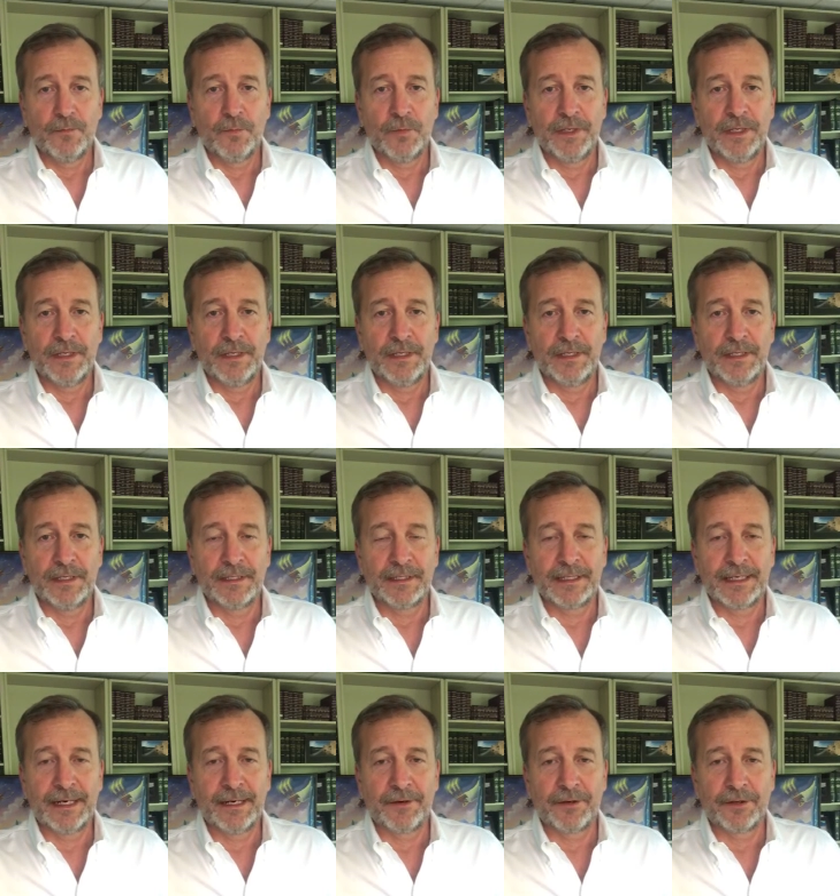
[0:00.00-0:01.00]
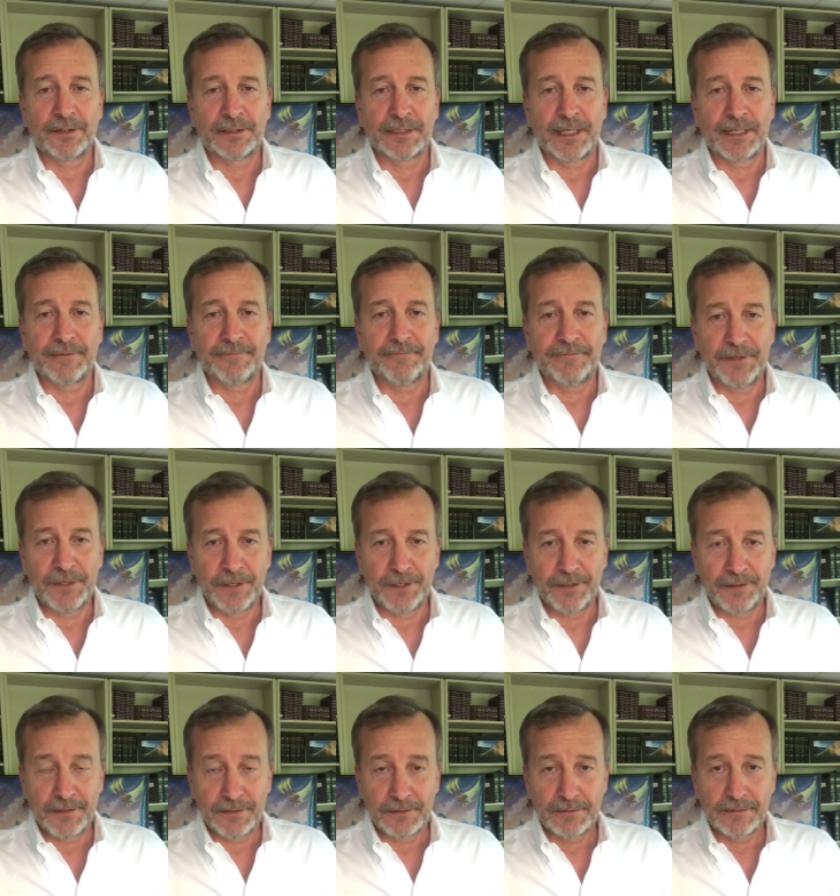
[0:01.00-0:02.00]
We encountered a lot of
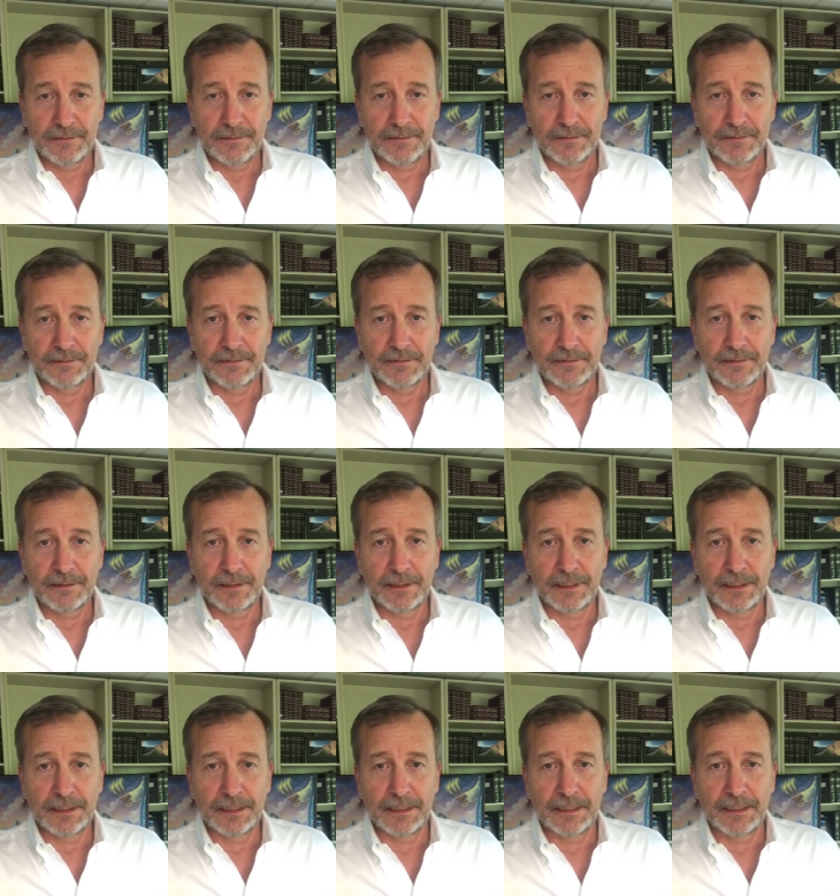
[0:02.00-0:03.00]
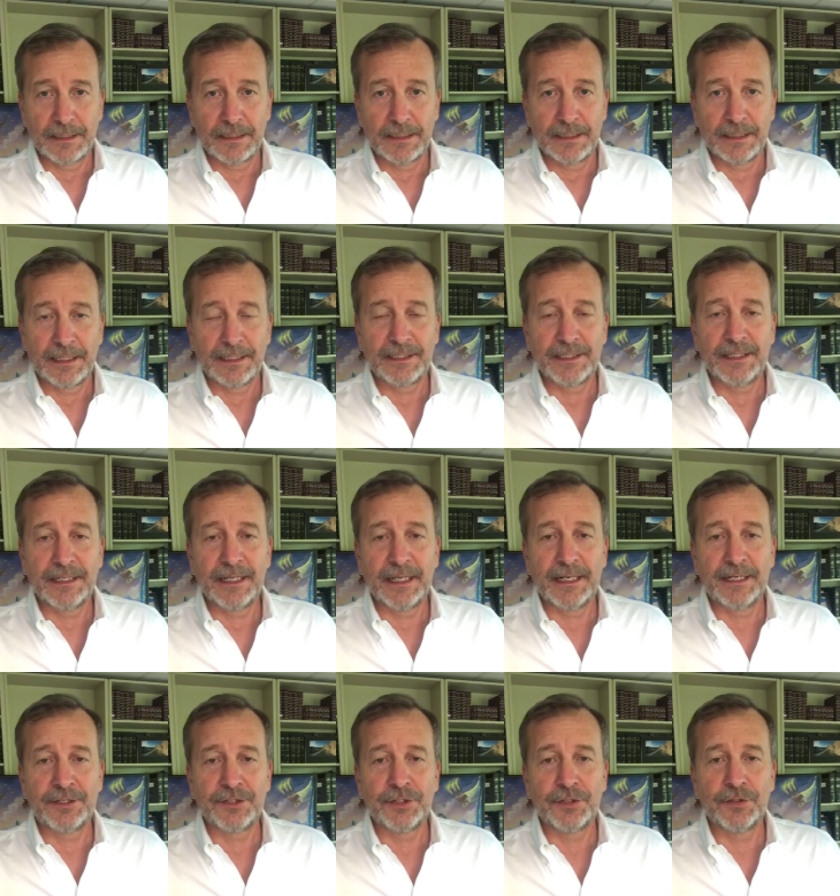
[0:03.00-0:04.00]
fear in
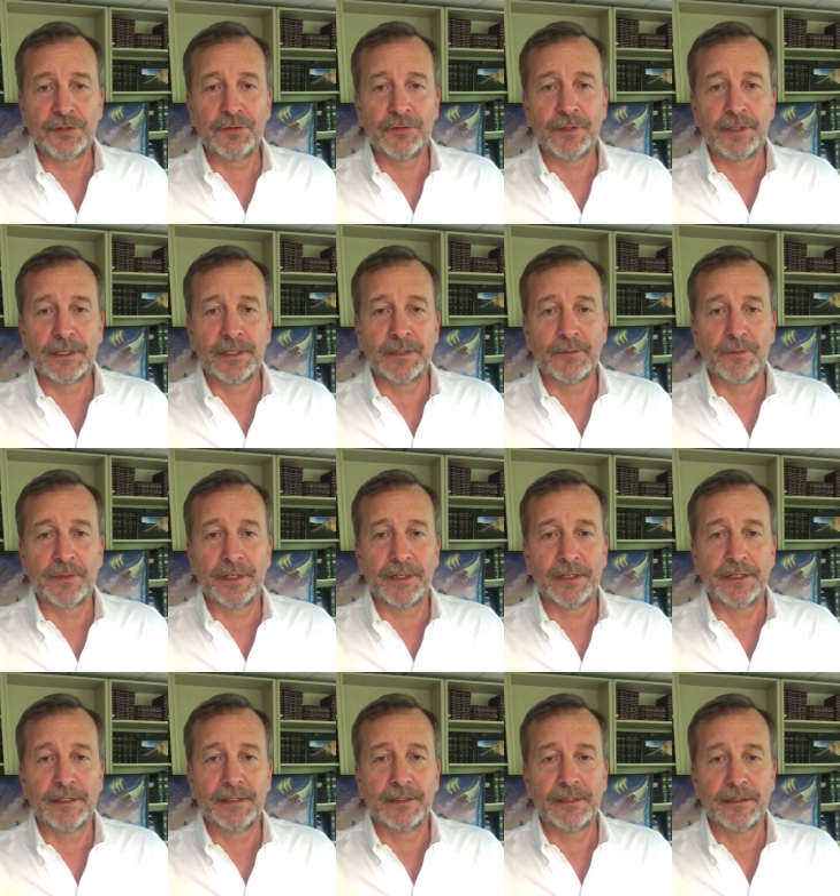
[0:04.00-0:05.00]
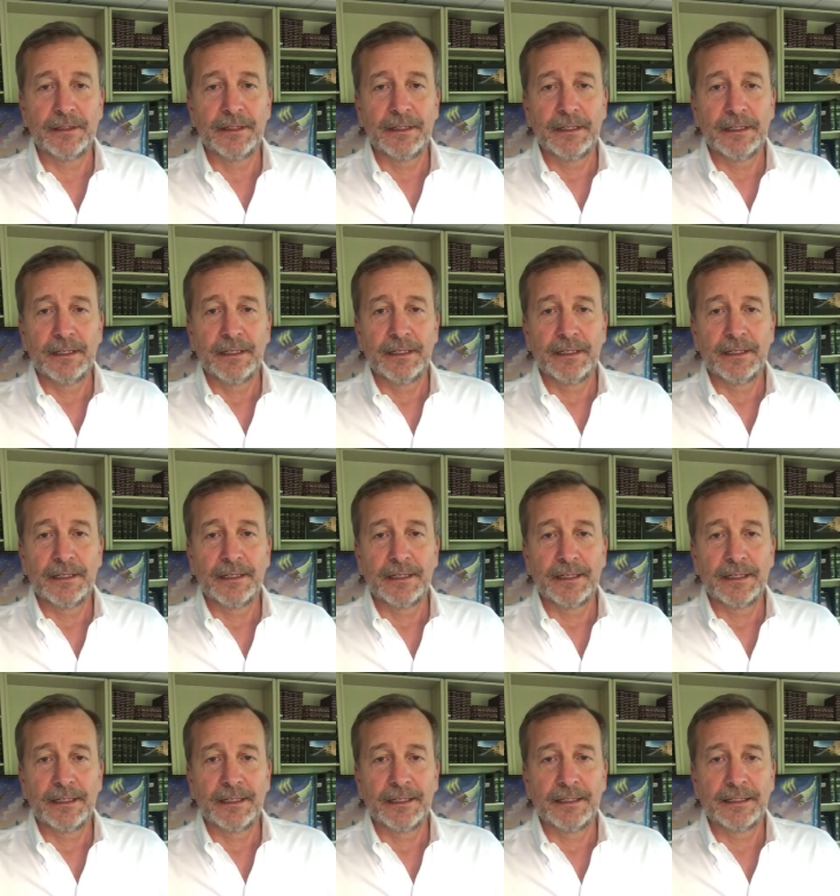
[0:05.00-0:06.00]
1982, and we
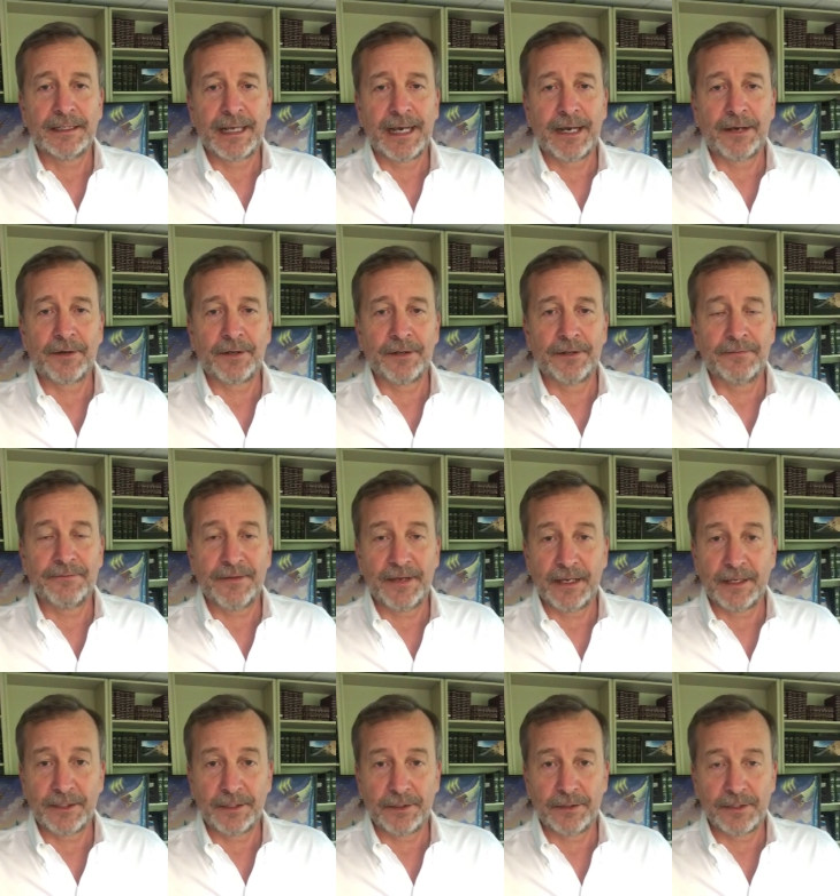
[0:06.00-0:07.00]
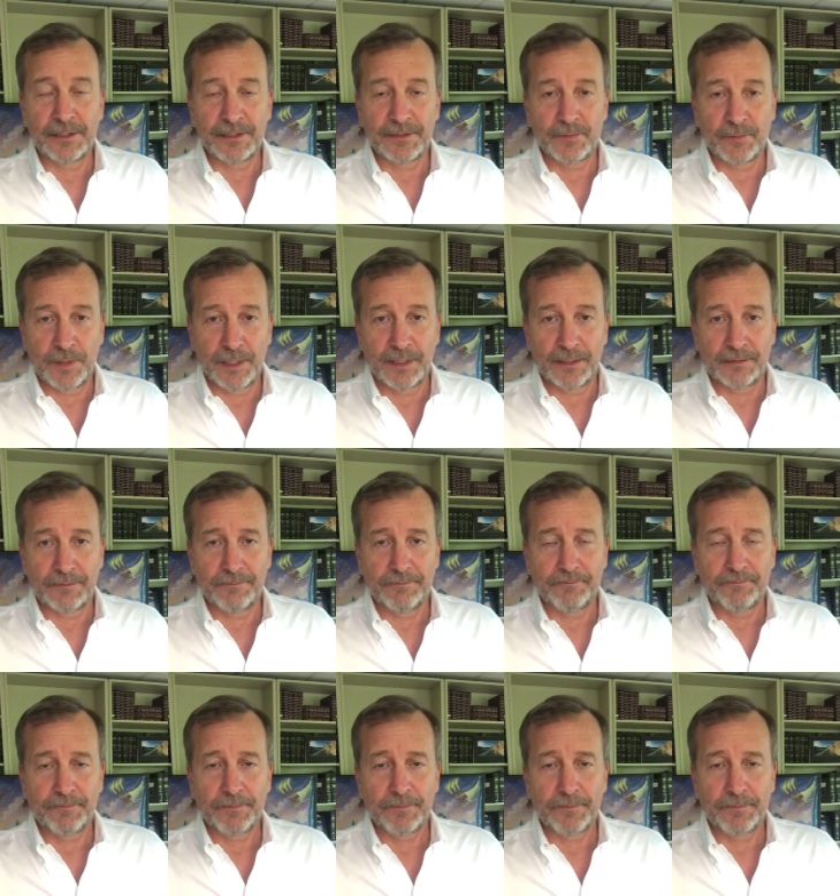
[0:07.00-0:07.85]
encountered failure as well,